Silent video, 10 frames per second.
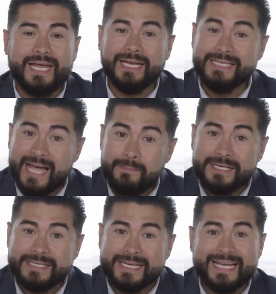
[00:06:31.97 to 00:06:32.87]

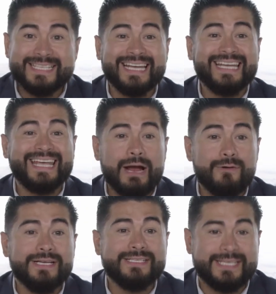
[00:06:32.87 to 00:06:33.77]
Indemnity is a
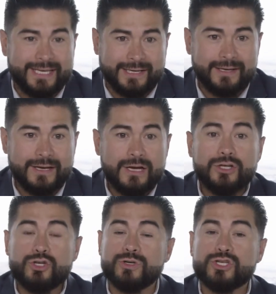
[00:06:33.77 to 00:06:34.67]
guarantee
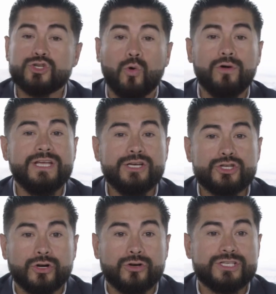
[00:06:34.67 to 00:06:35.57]
to restore the
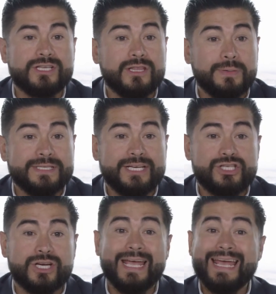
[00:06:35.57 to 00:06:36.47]
insured to the
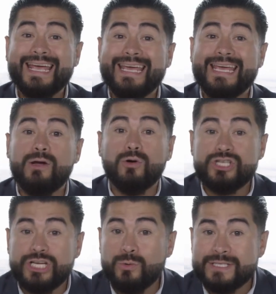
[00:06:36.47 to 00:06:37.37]
position he or
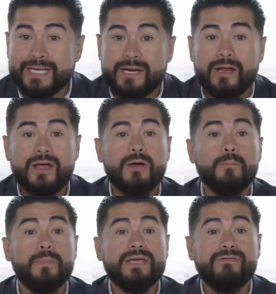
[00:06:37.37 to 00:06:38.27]
she was in
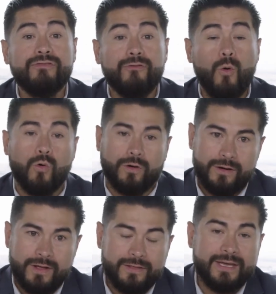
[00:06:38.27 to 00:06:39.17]

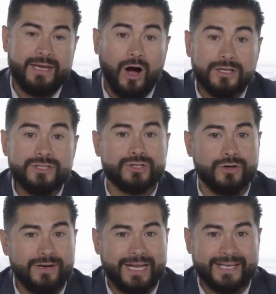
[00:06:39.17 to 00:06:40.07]
before the
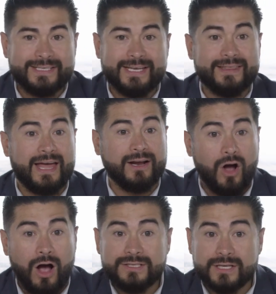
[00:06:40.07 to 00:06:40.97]
uncertain incident that
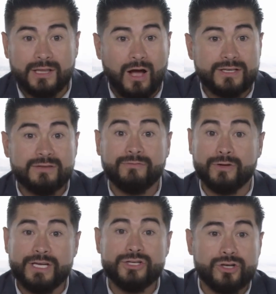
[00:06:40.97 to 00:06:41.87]
caused the loss for
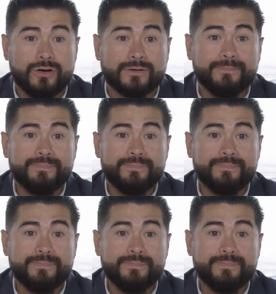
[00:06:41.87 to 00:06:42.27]
the insured.